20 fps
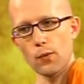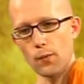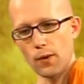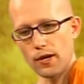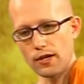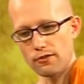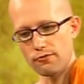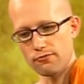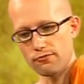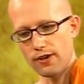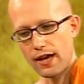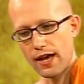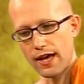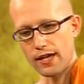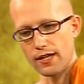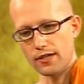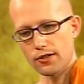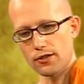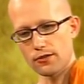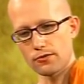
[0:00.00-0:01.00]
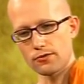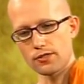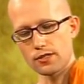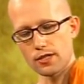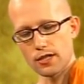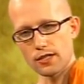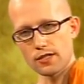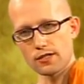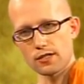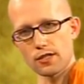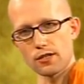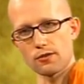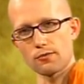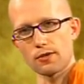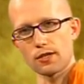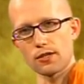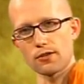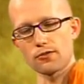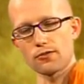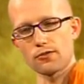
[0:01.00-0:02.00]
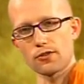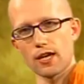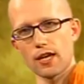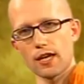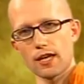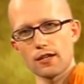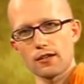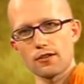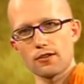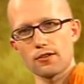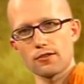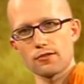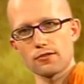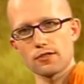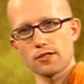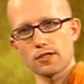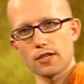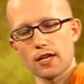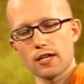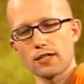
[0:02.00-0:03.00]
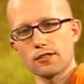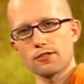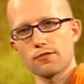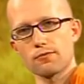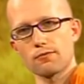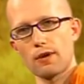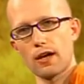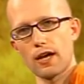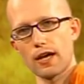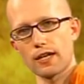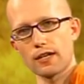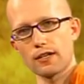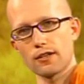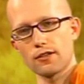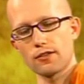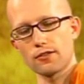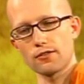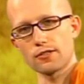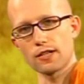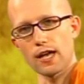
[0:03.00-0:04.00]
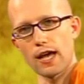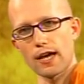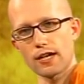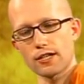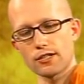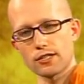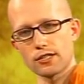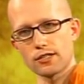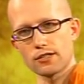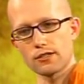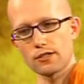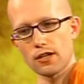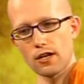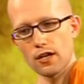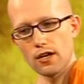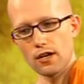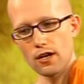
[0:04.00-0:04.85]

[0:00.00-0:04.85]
when in fact those things that we create, those states of mind and those actions,